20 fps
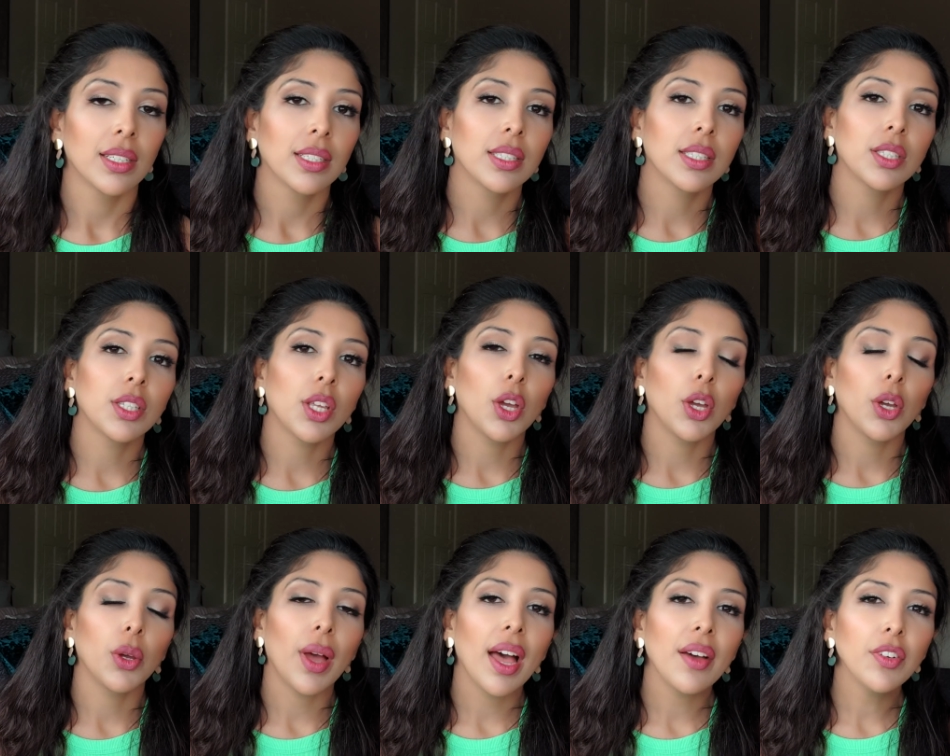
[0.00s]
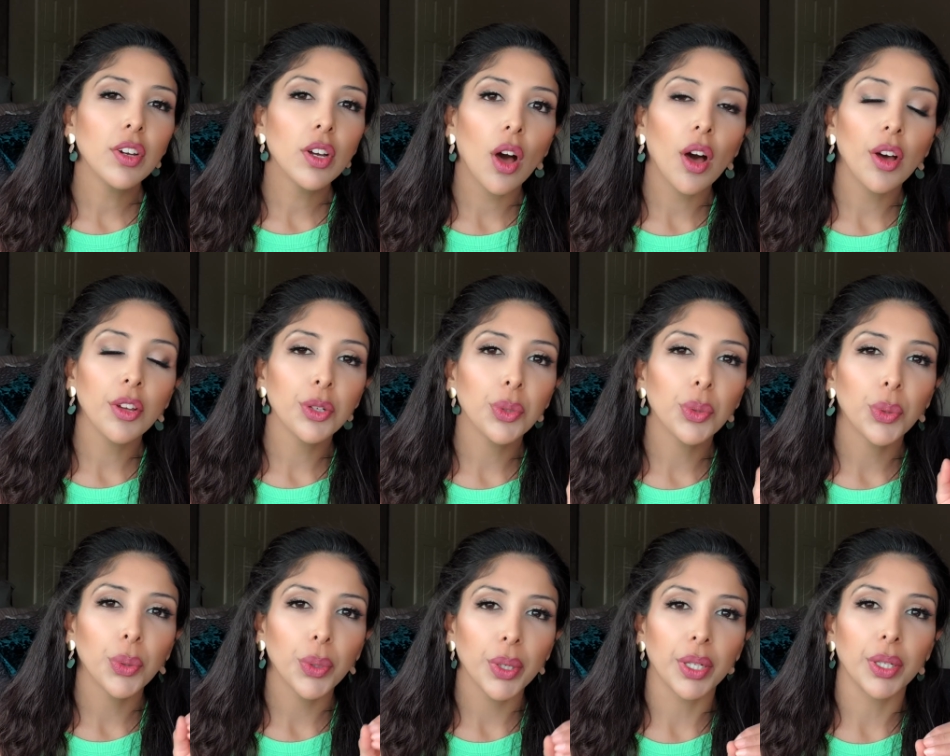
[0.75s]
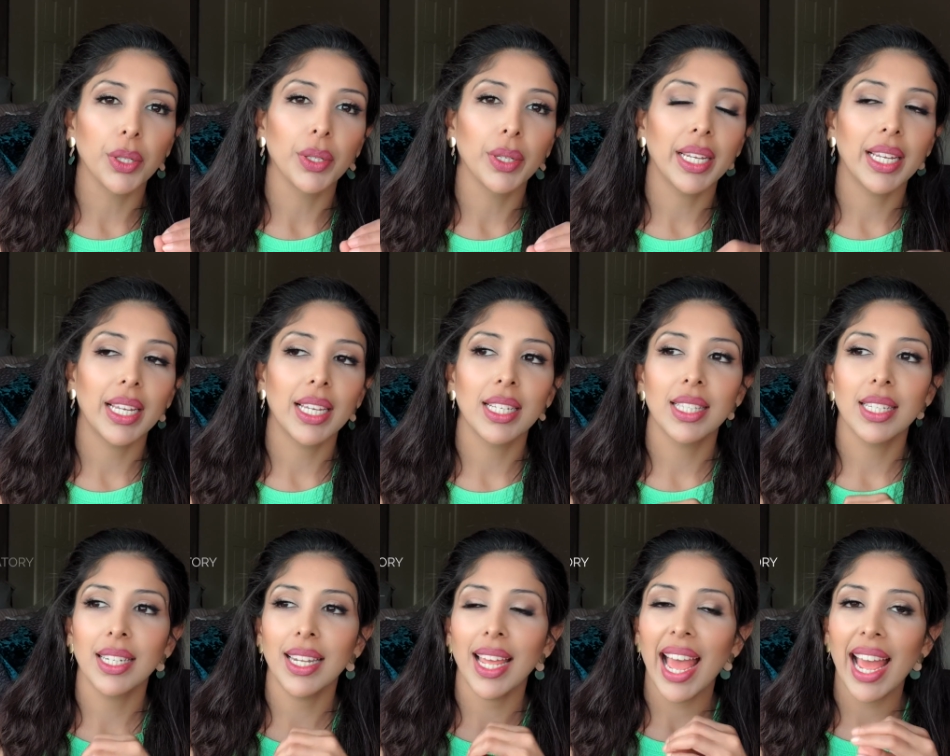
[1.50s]
So avocado oil is
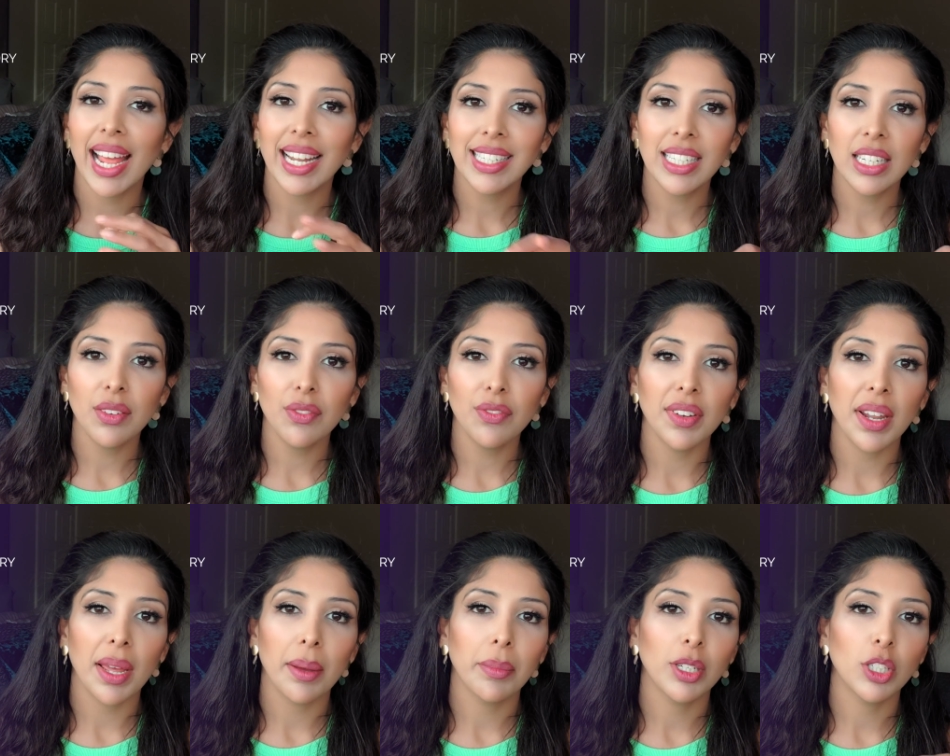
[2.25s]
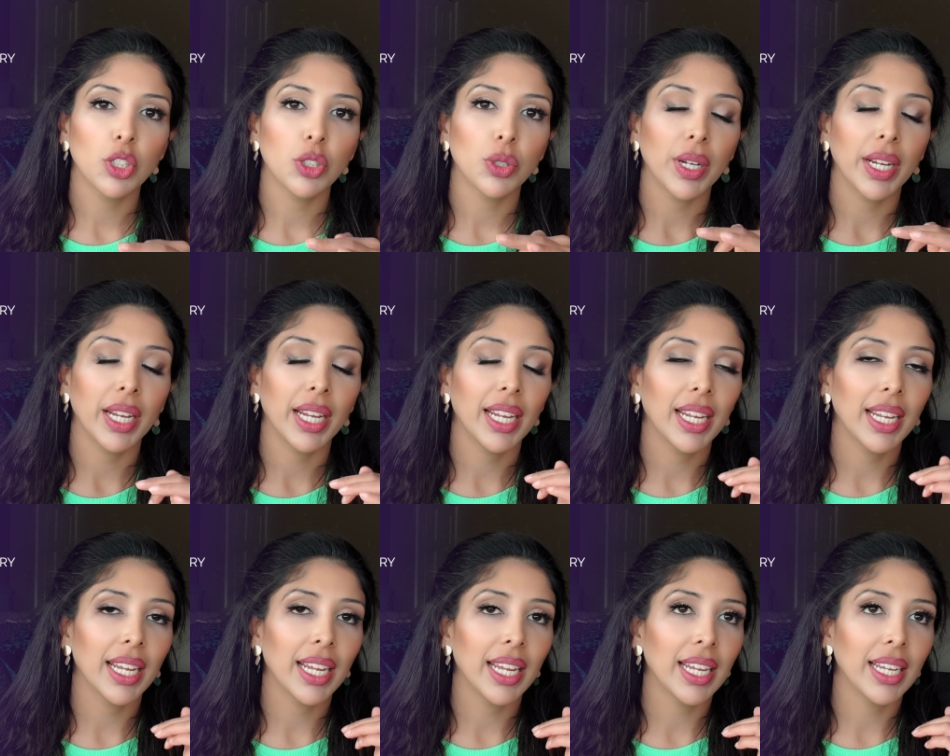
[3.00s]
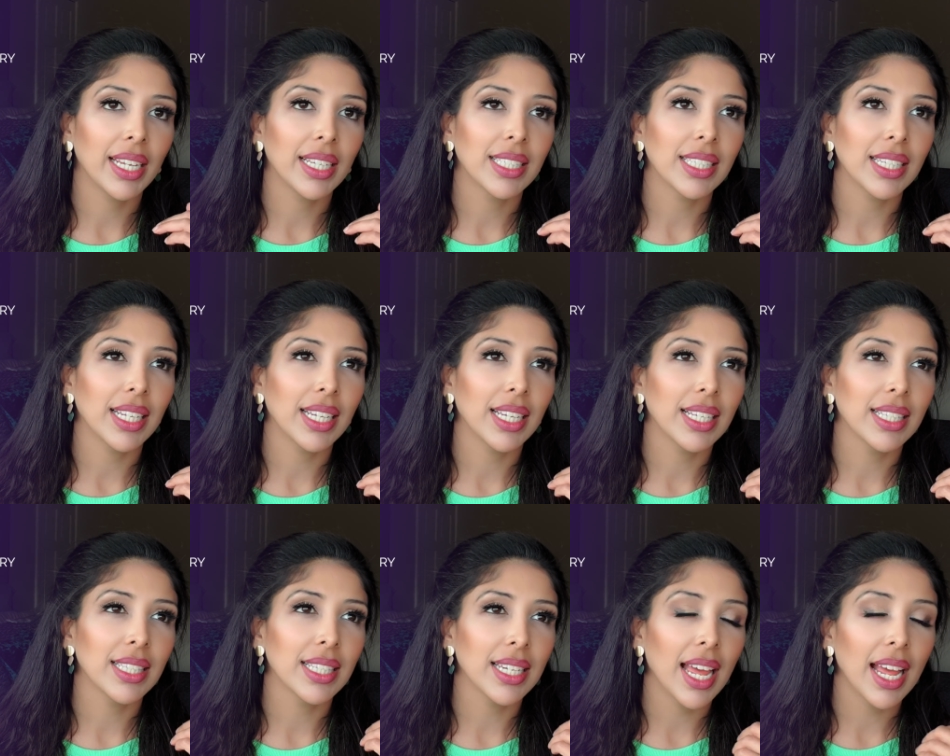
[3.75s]
an anti-inflammatory, it
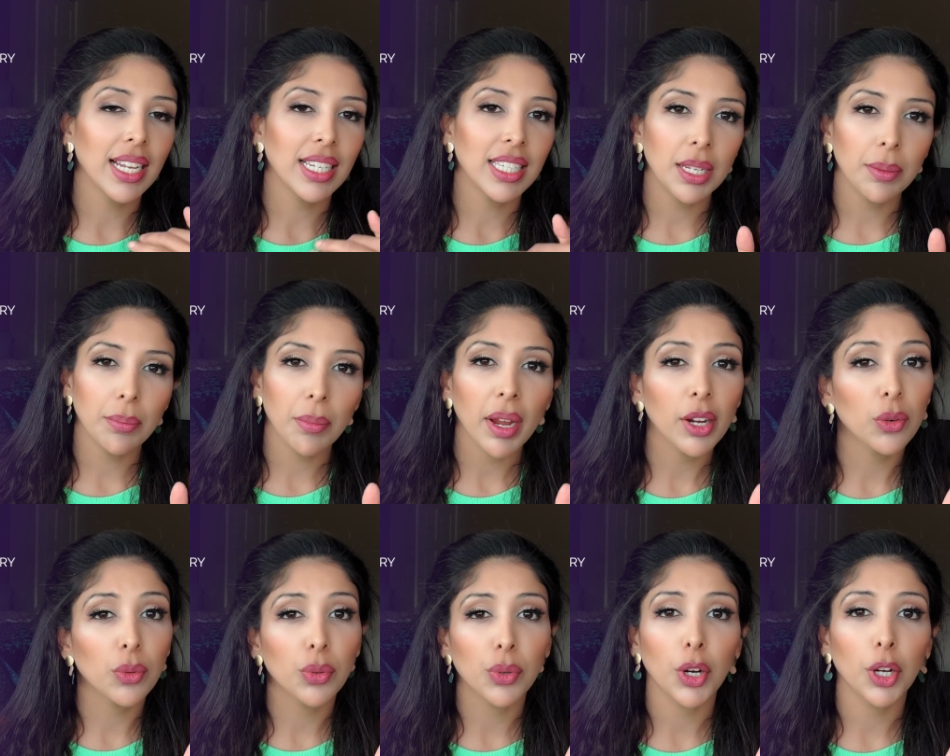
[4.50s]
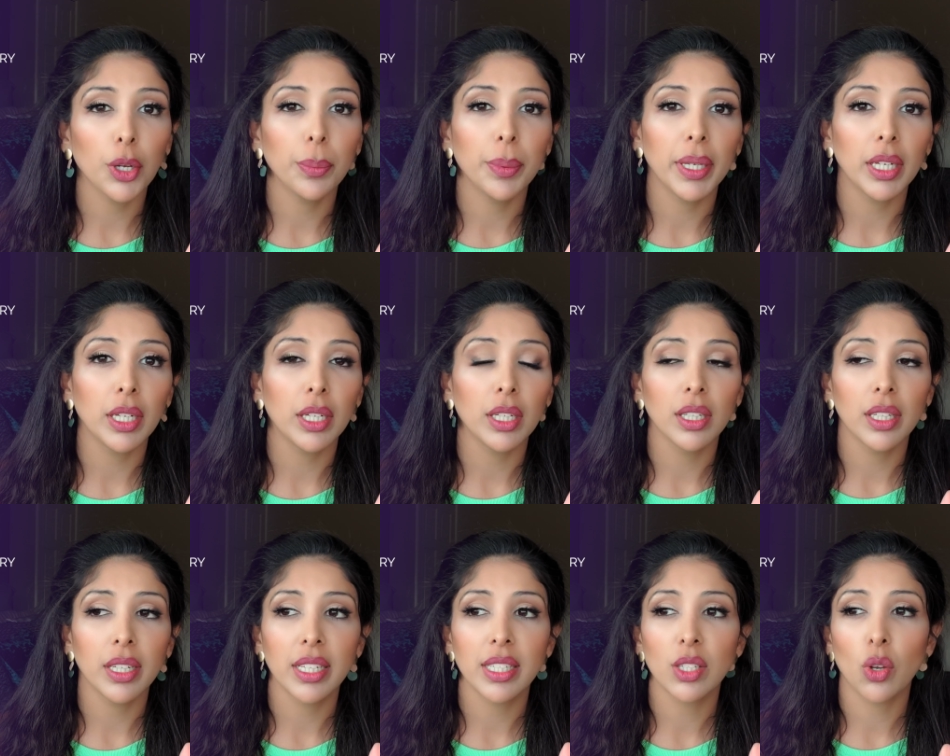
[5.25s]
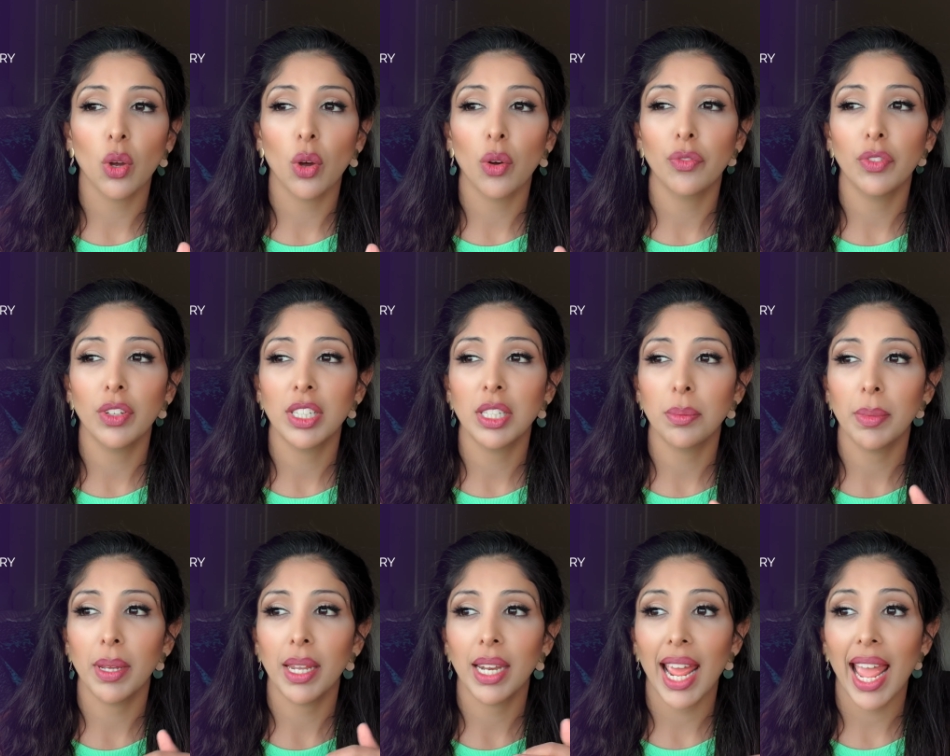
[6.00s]
is an antimicrobial, it's got
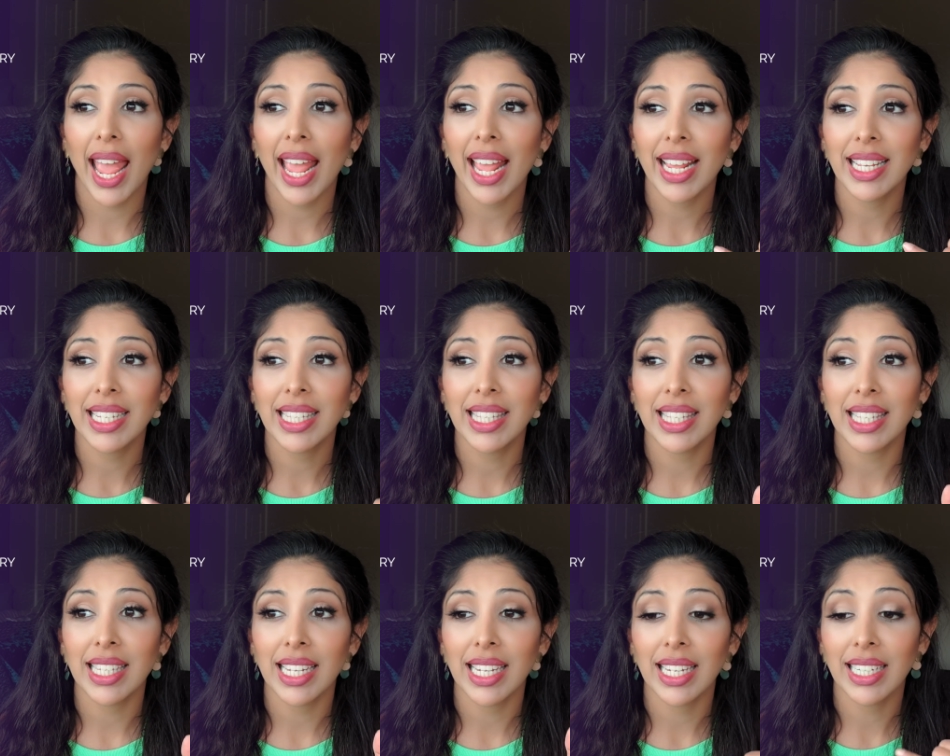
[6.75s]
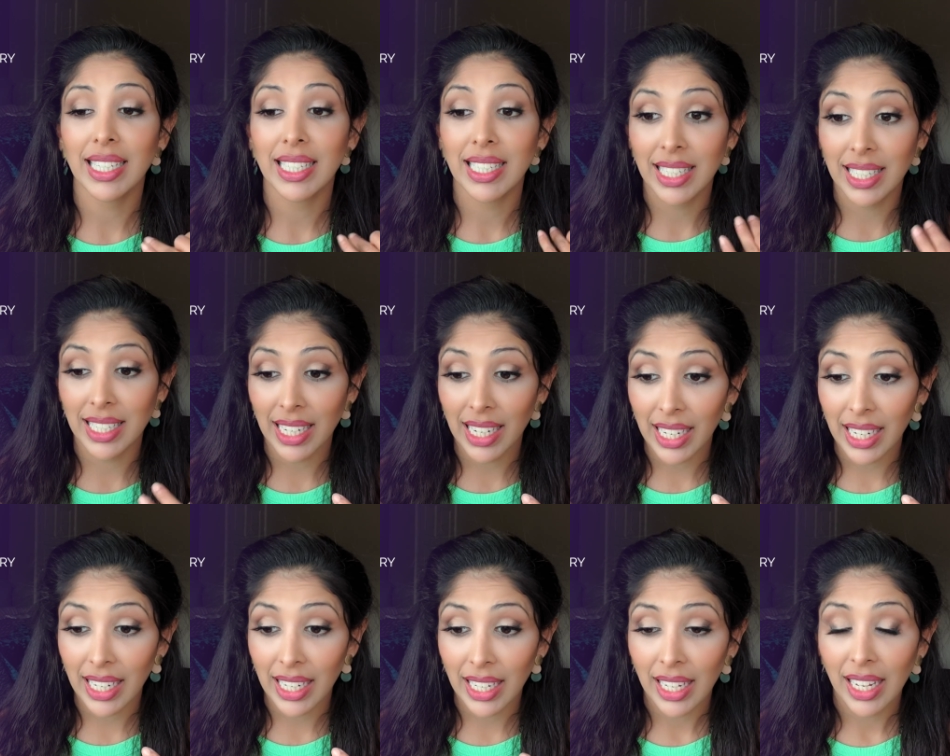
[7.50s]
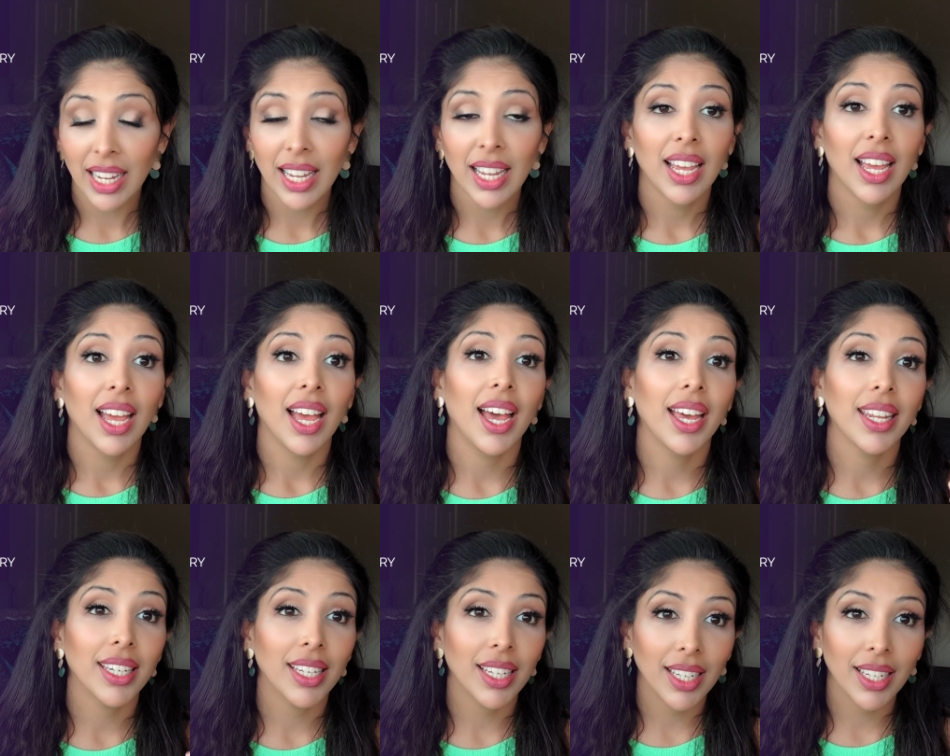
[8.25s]
vitamin A, C, D
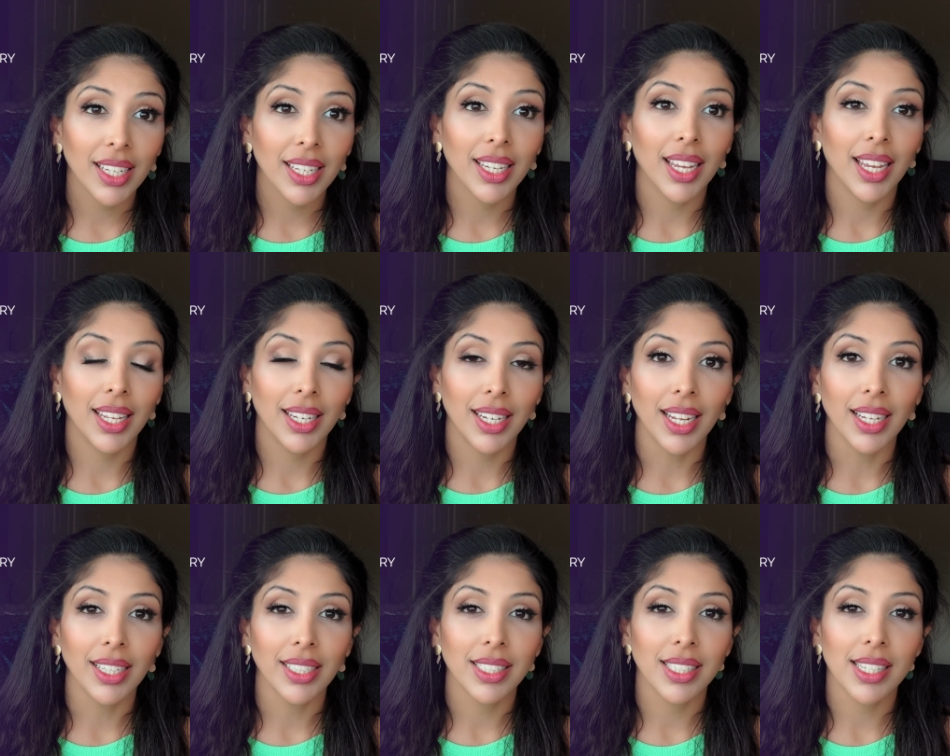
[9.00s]
and E in it.